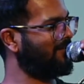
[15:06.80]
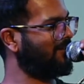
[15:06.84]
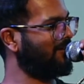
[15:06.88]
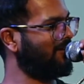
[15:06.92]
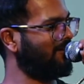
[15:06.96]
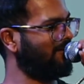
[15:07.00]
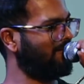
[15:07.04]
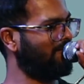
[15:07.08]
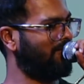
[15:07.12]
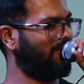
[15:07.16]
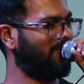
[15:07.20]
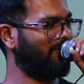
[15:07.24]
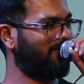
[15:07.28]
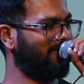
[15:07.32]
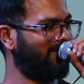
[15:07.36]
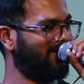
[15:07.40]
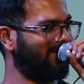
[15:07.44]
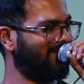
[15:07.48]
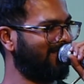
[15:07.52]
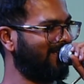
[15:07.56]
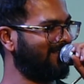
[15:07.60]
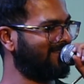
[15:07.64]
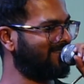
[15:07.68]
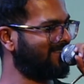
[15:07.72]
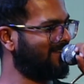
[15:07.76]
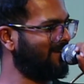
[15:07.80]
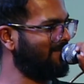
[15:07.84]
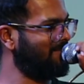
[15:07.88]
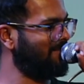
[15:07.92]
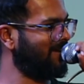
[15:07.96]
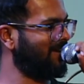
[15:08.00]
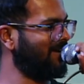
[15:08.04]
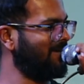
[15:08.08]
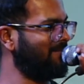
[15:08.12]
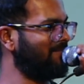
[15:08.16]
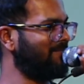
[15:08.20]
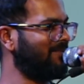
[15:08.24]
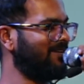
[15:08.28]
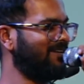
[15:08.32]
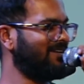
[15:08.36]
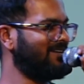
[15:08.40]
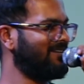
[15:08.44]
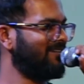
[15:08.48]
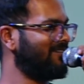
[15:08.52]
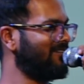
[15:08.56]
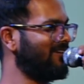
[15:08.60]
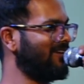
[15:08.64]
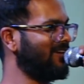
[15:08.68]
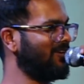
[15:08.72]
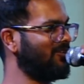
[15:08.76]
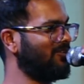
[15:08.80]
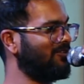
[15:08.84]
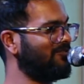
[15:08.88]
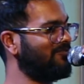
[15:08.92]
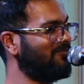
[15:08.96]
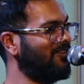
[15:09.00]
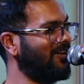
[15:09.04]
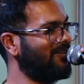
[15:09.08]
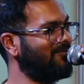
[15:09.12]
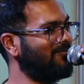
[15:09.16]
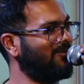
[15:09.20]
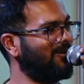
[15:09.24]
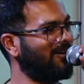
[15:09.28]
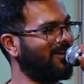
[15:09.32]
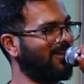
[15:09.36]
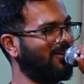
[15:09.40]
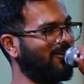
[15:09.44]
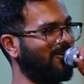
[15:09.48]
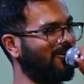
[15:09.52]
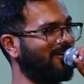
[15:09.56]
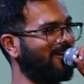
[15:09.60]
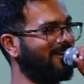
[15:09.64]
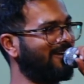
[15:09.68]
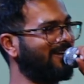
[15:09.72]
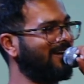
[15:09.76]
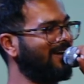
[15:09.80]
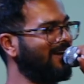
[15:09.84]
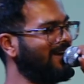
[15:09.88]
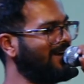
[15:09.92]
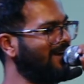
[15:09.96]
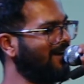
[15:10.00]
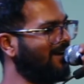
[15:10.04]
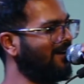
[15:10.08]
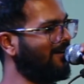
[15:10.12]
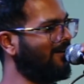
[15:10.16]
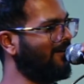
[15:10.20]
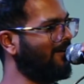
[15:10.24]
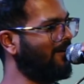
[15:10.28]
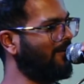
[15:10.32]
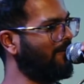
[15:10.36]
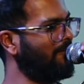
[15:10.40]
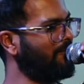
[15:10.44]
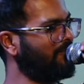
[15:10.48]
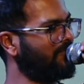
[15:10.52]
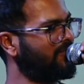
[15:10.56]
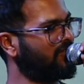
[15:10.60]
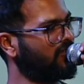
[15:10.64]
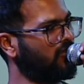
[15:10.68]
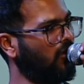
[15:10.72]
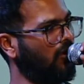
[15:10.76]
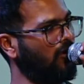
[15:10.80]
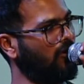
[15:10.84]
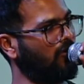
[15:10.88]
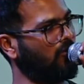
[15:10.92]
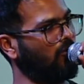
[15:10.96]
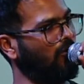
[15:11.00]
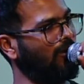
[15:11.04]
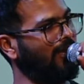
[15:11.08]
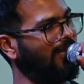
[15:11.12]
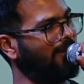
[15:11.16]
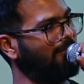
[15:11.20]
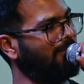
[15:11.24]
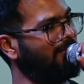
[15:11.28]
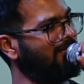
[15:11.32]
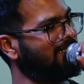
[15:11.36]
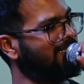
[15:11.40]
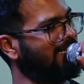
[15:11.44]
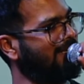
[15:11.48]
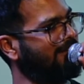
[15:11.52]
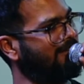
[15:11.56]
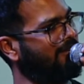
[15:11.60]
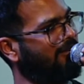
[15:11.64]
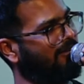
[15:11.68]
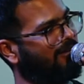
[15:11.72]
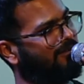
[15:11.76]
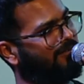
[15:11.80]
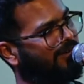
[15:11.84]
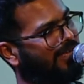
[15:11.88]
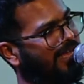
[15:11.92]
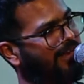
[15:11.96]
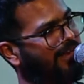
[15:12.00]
brewery that's coming up. Really good fun working on it. It's called Rolling Mills, and here again